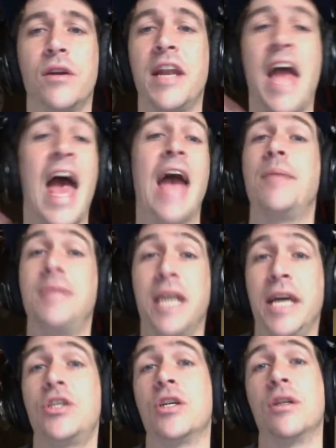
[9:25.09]
an
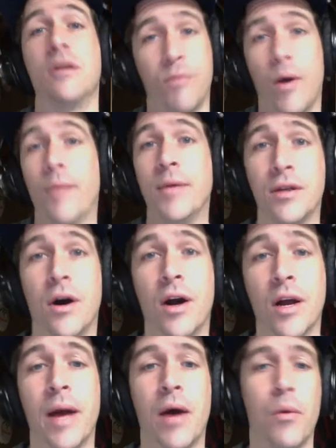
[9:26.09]
adaptation of what we talk
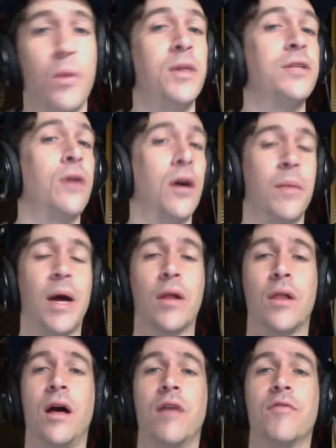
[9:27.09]
about when we talk about
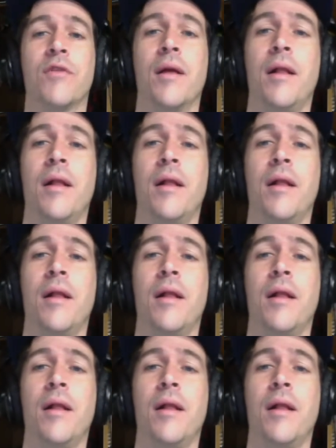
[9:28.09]
love,